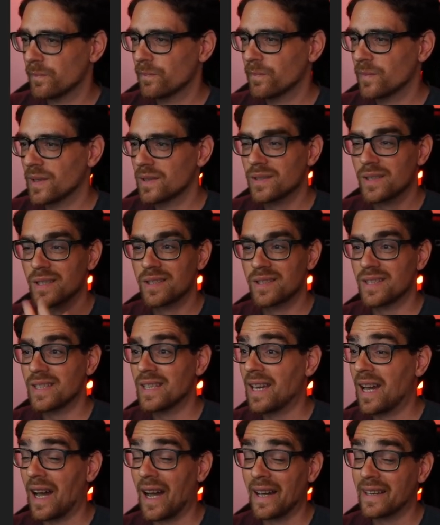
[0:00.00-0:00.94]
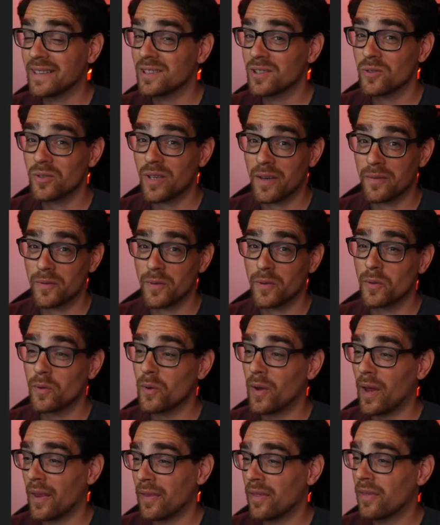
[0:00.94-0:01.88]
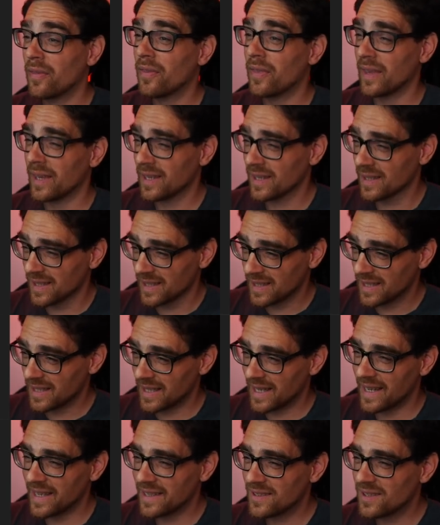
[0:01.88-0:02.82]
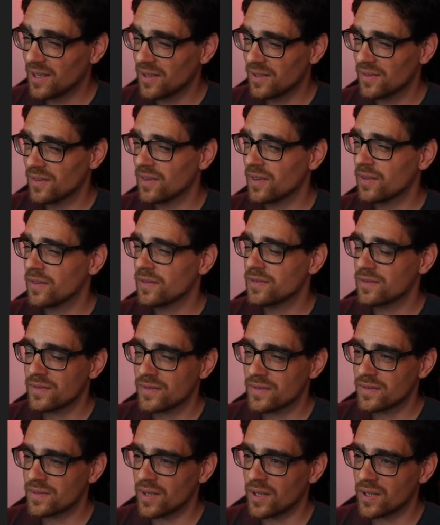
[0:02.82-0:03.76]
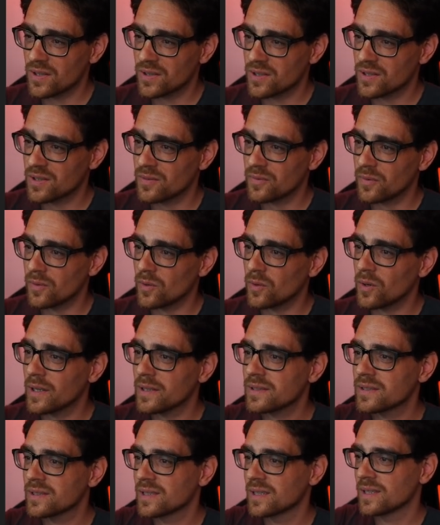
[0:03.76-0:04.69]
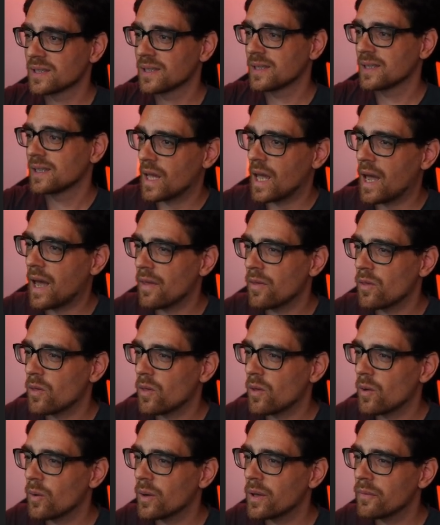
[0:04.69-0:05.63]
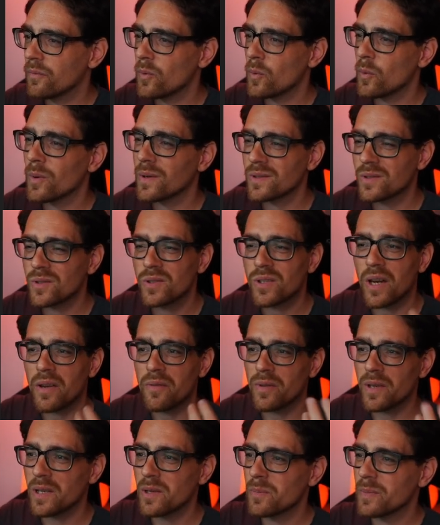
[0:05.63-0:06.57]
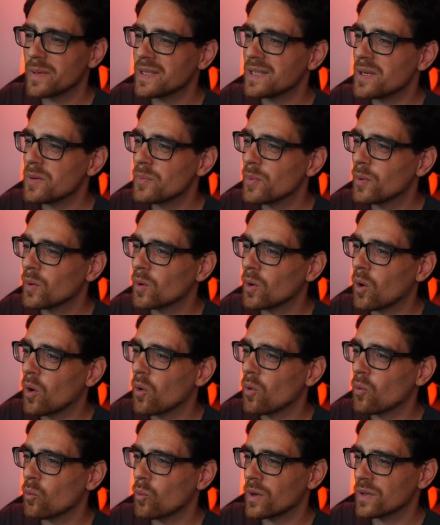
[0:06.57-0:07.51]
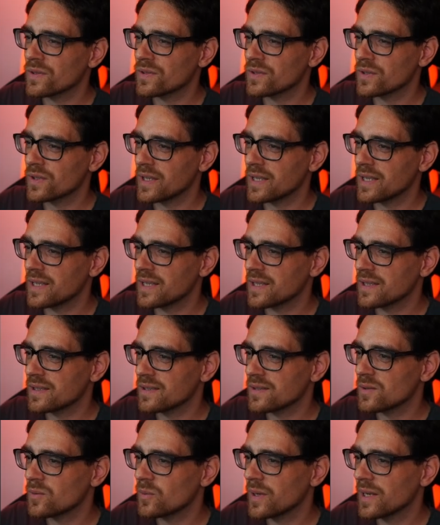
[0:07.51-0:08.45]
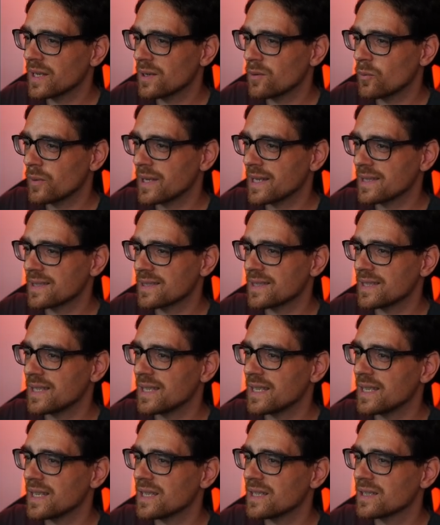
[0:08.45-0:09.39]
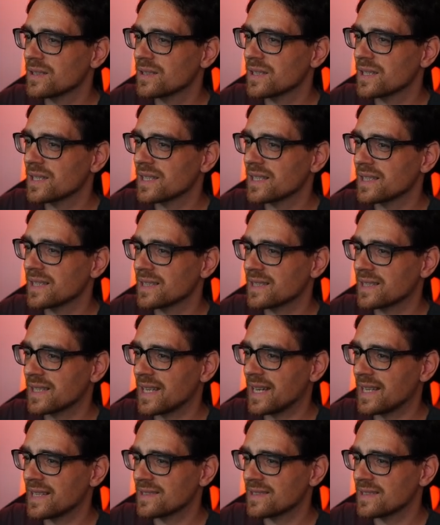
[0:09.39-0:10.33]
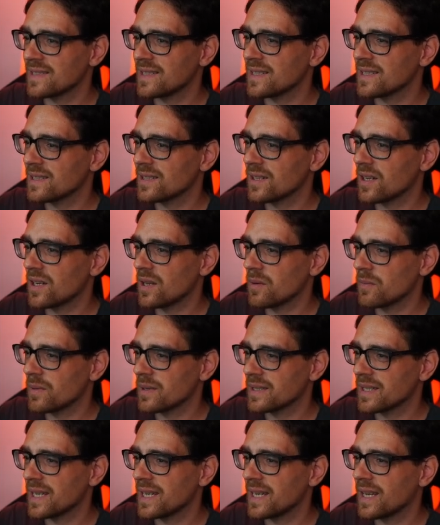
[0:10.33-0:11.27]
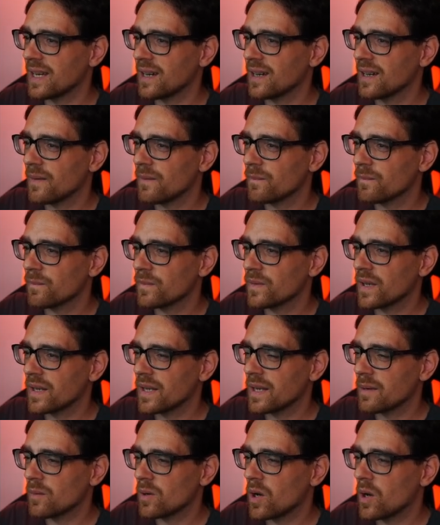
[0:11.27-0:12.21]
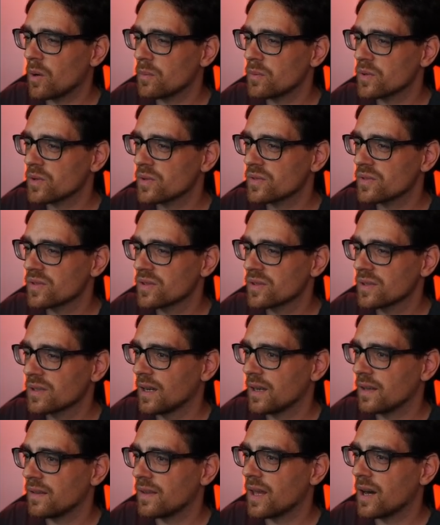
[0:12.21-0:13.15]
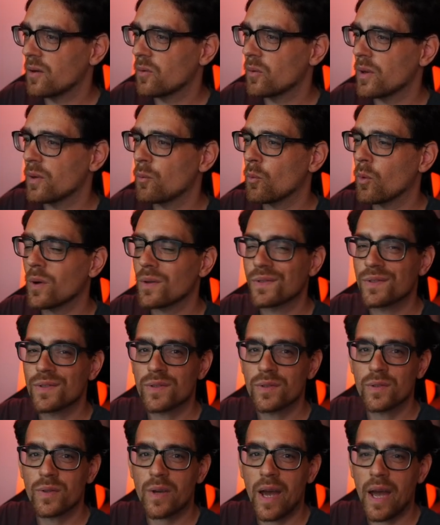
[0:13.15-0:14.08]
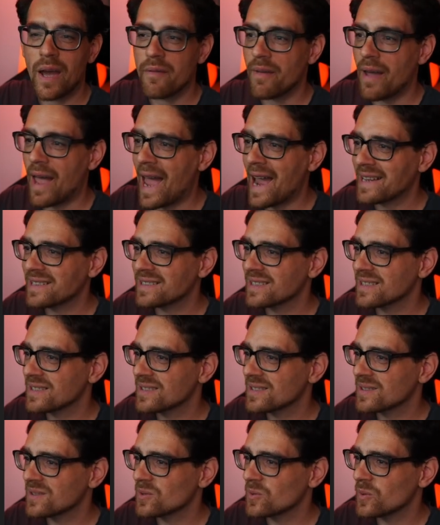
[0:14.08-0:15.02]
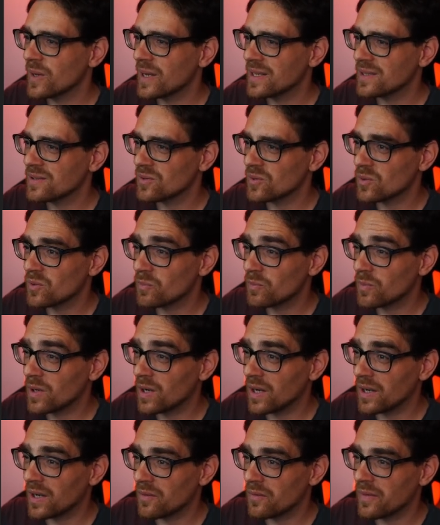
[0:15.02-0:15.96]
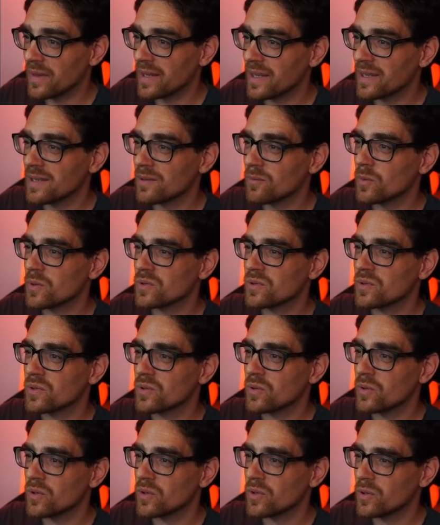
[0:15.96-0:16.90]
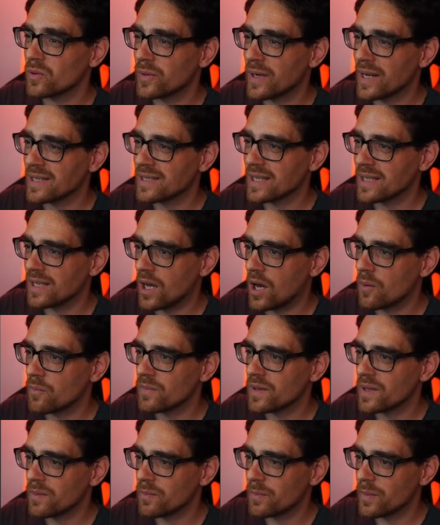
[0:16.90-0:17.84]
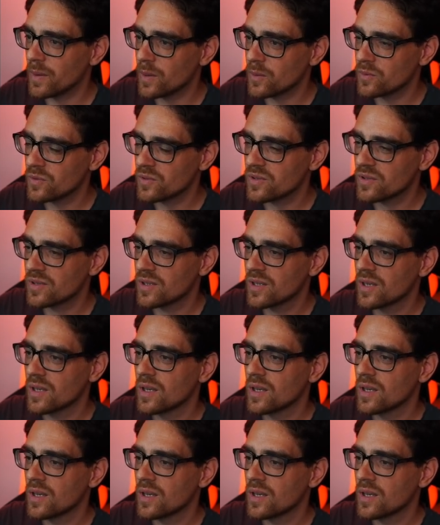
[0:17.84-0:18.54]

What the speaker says: As you can see, I don't have to do anything. It does the tasks for us. And if we want to dive a little bit deeper on what it is doing, we can see here it gets the dynamic data and dynamic options. Now it wants to have access to a certain kind of thing. It wants to create an update post.